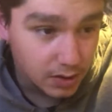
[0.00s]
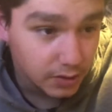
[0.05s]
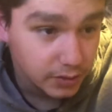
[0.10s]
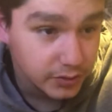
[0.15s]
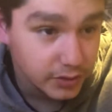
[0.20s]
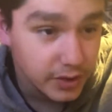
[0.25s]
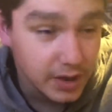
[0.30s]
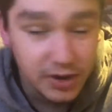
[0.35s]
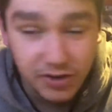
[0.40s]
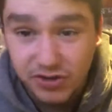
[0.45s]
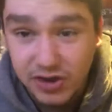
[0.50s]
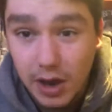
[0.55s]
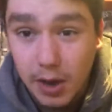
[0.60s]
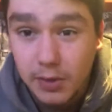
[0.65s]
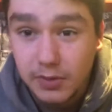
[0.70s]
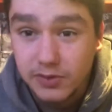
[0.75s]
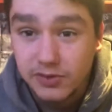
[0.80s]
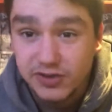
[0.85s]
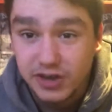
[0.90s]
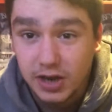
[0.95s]
So yeah, share
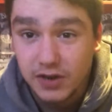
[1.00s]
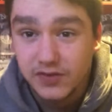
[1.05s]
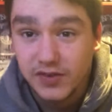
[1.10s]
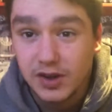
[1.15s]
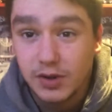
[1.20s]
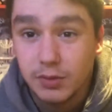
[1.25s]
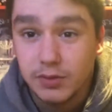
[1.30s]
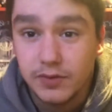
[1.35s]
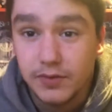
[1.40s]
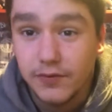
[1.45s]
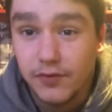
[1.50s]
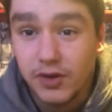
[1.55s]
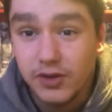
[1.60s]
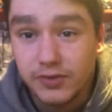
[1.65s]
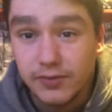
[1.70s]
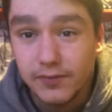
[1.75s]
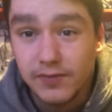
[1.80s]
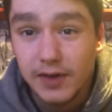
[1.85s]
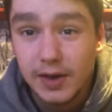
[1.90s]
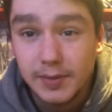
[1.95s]
this video with your
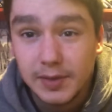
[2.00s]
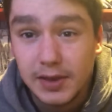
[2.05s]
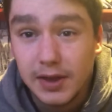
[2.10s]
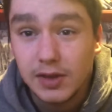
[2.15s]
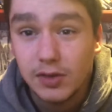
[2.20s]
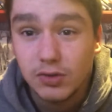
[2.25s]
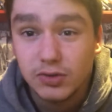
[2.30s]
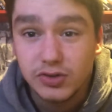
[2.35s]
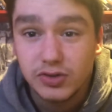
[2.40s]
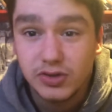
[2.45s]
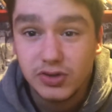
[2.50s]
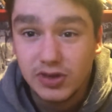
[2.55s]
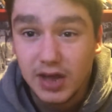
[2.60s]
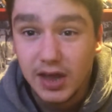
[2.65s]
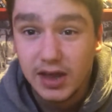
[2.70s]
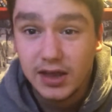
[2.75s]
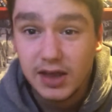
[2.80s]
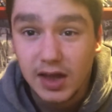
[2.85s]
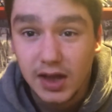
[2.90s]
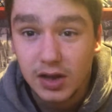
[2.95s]
friends and family, and I'll
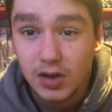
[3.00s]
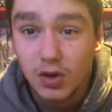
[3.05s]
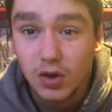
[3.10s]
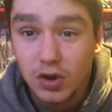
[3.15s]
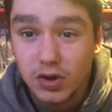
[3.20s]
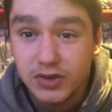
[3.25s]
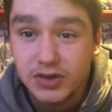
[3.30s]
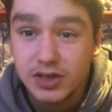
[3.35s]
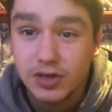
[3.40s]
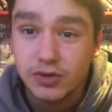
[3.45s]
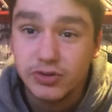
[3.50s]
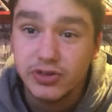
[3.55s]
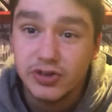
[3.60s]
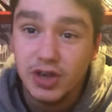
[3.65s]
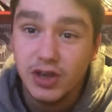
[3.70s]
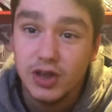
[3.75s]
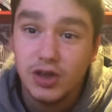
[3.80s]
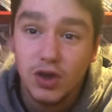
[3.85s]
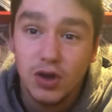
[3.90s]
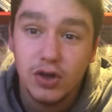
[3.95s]
take care, guys, and I'll
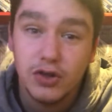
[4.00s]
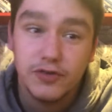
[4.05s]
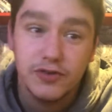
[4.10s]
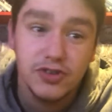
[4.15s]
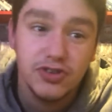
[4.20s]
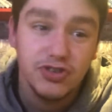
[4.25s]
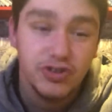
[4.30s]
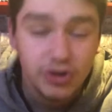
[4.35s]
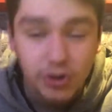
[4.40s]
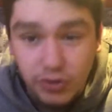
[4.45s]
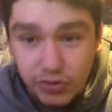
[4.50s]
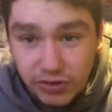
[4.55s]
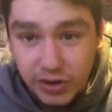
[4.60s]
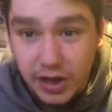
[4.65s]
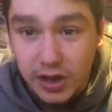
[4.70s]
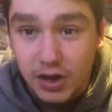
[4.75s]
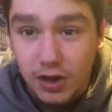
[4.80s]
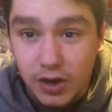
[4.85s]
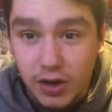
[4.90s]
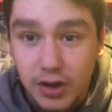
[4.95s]
see you guys for
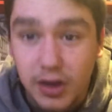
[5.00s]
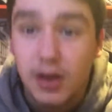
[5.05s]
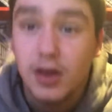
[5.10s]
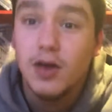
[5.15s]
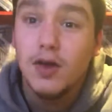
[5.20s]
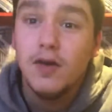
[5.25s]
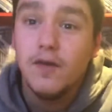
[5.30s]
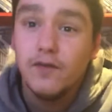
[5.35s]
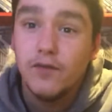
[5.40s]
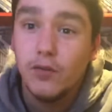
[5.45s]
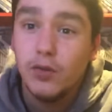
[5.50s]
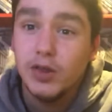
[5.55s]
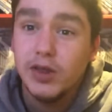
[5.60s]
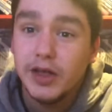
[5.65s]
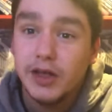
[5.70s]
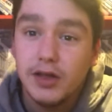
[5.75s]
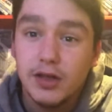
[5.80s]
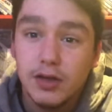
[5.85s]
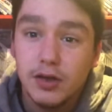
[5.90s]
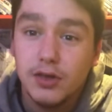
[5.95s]
Tuesday night for
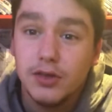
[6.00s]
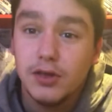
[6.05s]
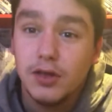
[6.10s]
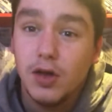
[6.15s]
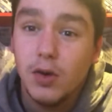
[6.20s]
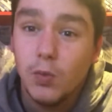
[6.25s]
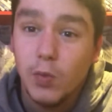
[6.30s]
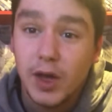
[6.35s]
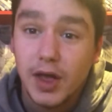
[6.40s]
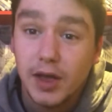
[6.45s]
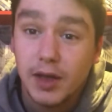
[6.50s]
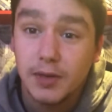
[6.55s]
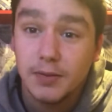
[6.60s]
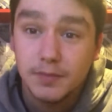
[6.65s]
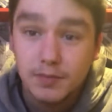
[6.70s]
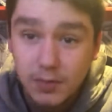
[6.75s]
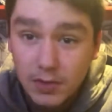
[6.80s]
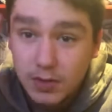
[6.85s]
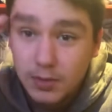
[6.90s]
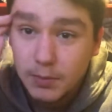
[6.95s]
Lincoln away.
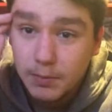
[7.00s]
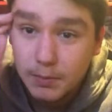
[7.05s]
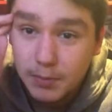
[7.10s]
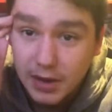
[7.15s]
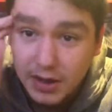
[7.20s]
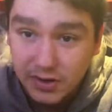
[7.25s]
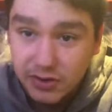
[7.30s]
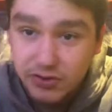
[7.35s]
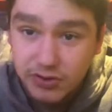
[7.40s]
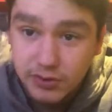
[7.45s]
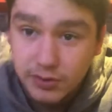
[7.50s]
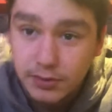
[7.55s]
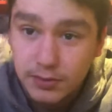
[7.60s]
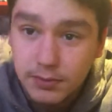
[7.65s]
Peace.